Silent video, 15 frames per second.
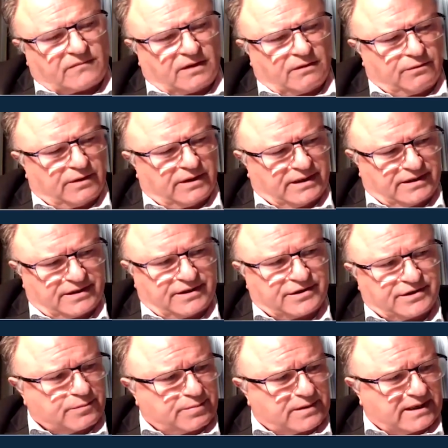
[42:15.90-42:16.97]
running
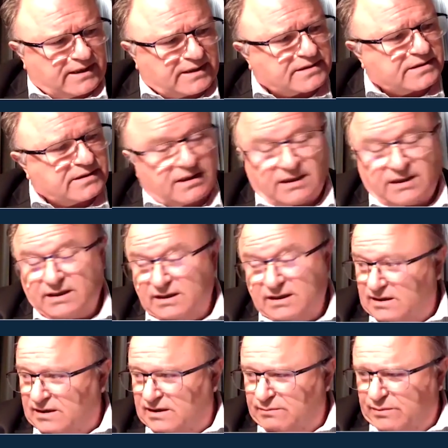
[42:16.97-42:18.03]
diesel plants
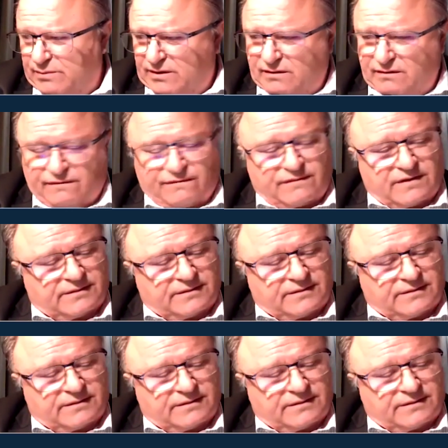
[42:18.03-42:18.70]
in the middle of